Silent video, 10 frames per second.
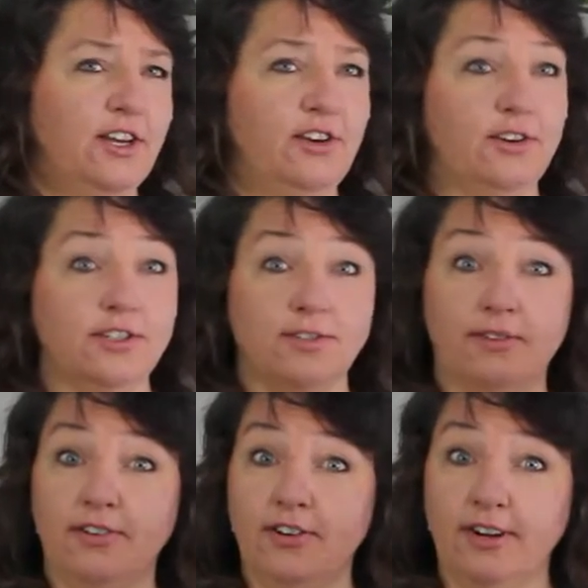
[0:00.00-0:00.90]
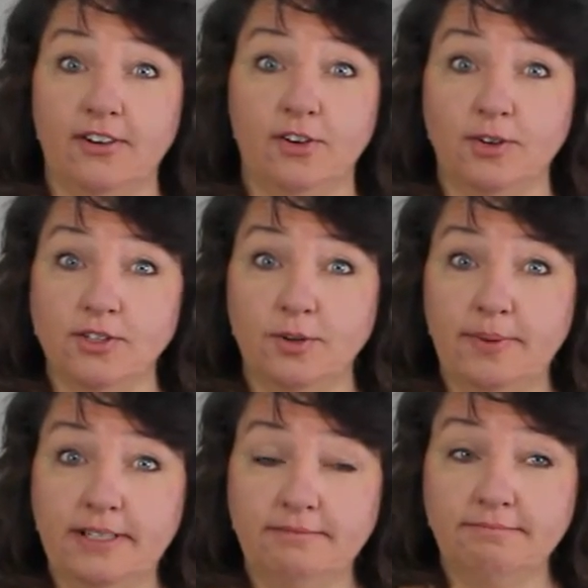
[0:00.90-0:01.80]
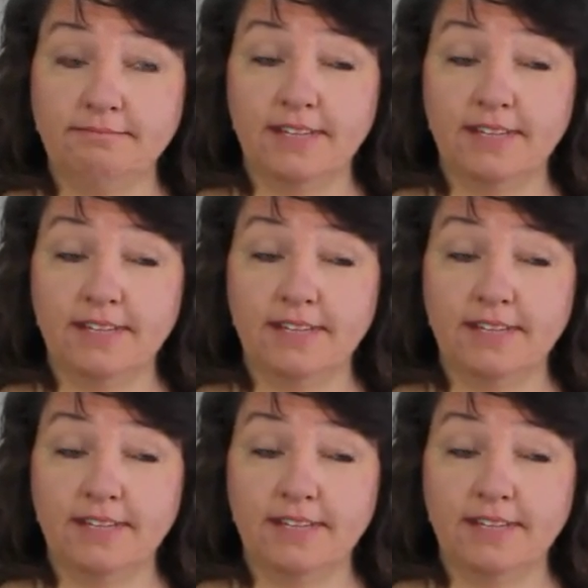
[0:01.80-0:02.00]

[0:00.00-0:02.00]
You notice the refrigerator door is open,